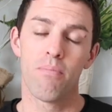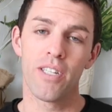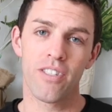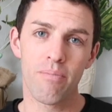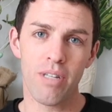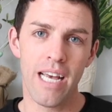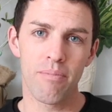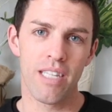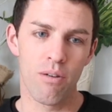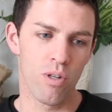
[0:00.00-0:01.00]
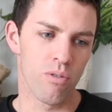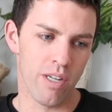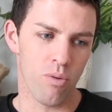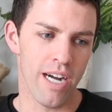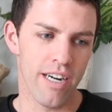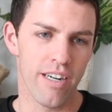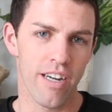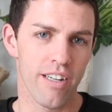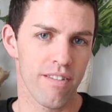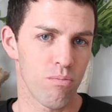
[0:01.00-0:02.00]
but sometimes they will
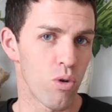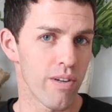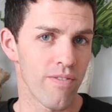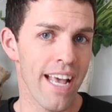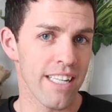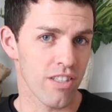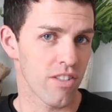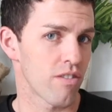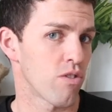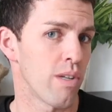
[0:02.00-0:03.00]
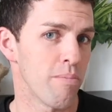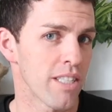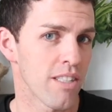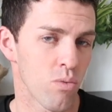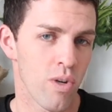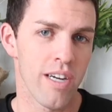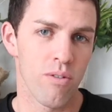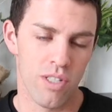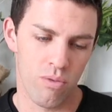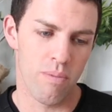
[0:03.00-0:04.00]
require more advanced treatments as
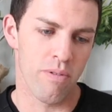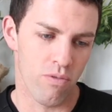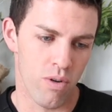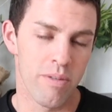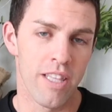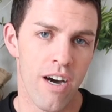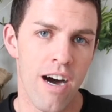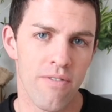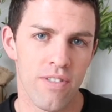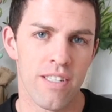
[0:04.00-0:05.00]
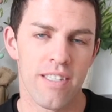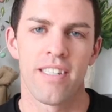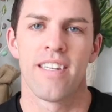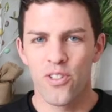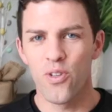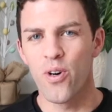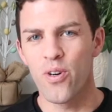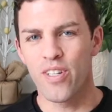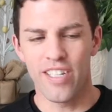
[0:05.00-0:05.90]
well, which we perform in the office. So